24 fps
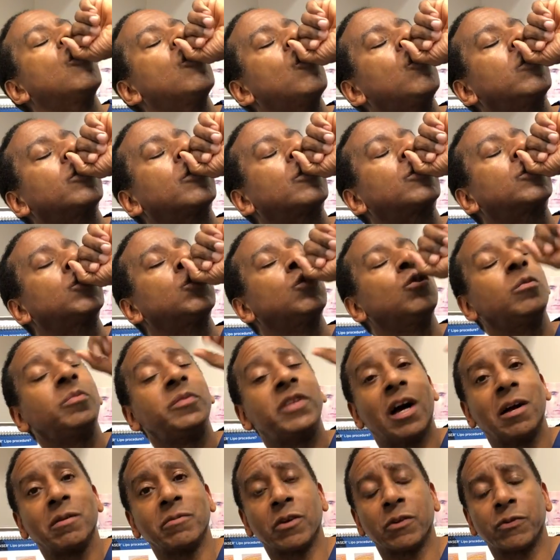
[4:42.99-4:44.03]
with a tube
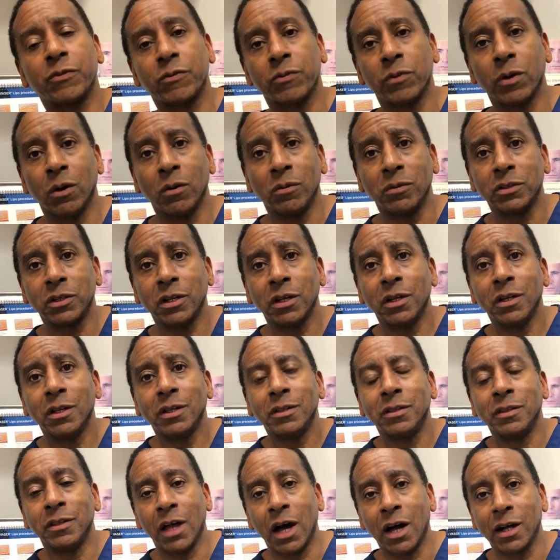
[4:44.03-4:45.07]
down your throat,
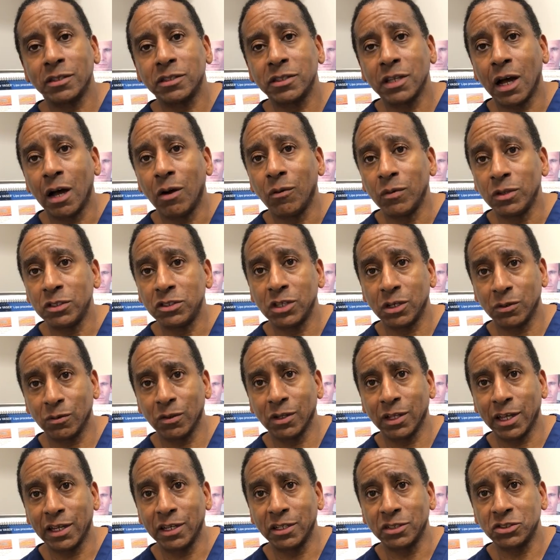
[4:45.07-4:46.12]
knocked out with
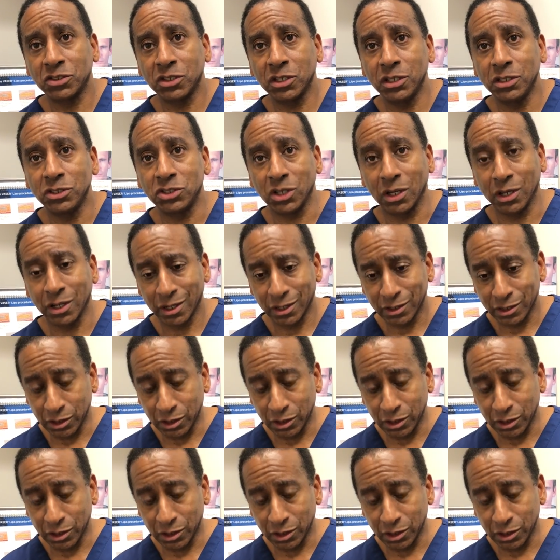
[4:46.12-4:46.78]
general anesthesia.